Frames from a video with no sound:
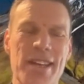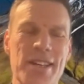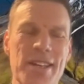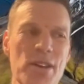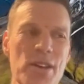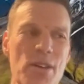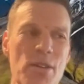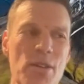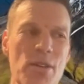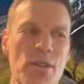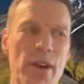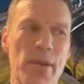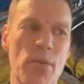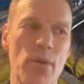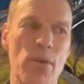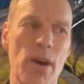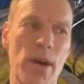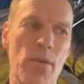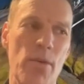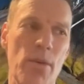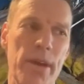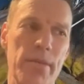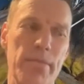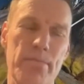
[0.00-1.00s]
So
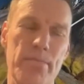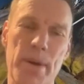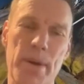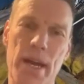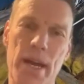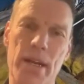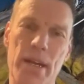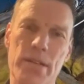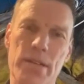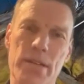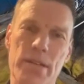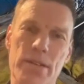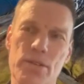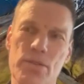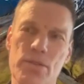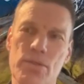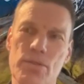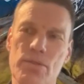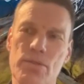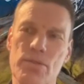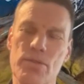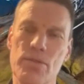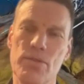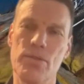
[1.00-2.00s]
I went back
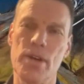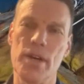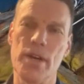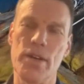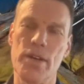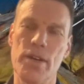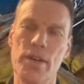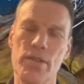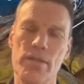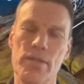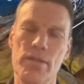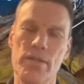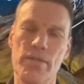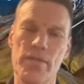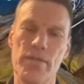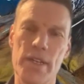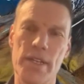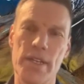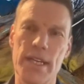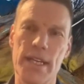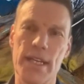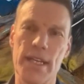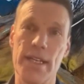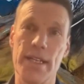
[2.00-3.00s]
to
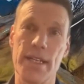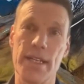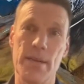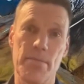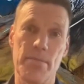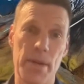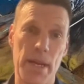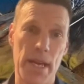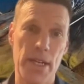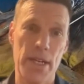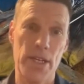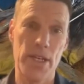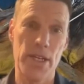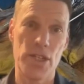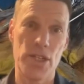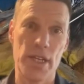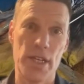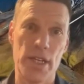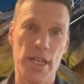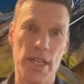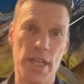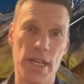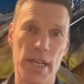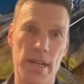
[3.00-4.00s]
university, and I did a
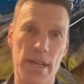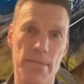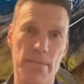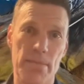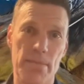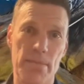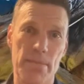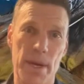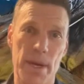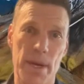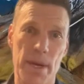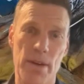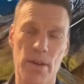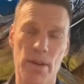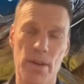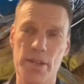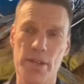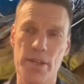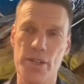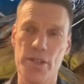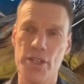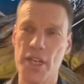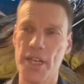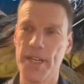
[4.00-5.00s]
PhD in
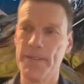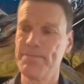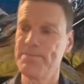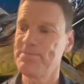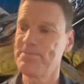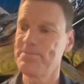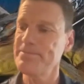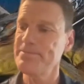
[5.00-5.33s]
biology,